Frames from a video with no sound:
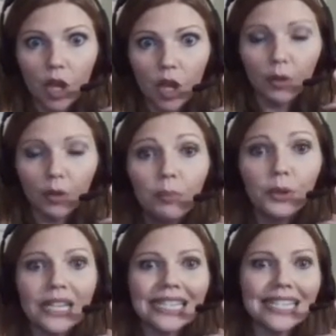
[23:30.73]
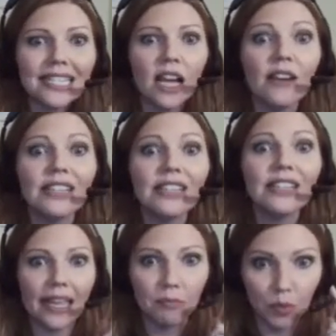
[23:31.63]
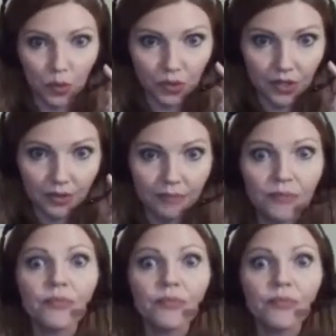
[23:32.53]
Appropriateness of examples.